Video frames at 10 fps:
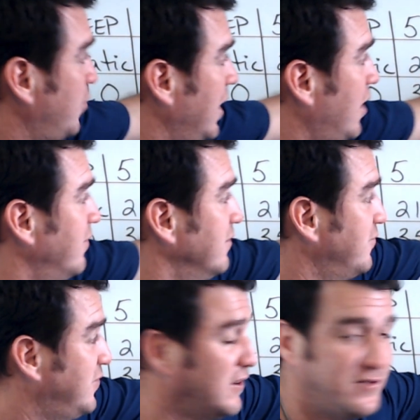12, and
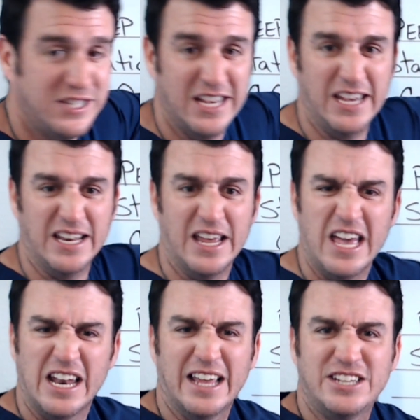15.
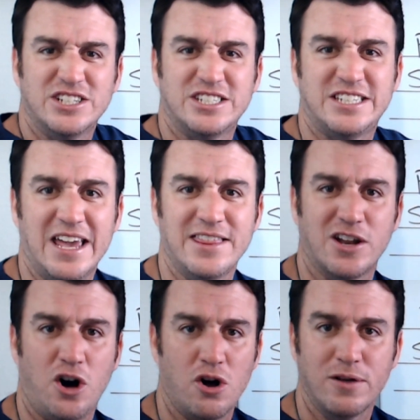Let's just say
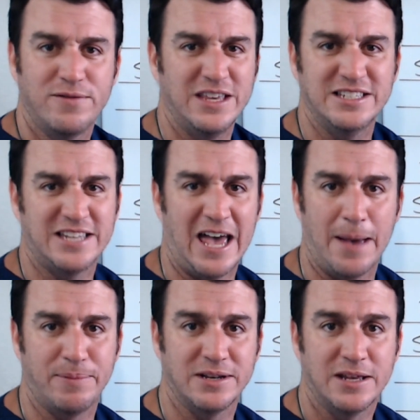that all of these
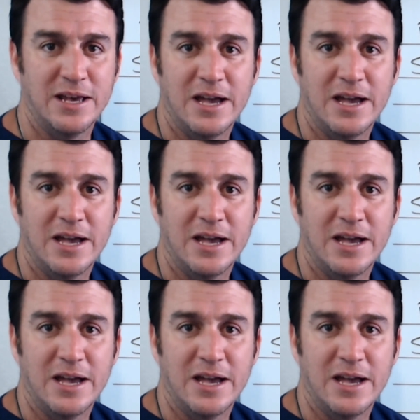happen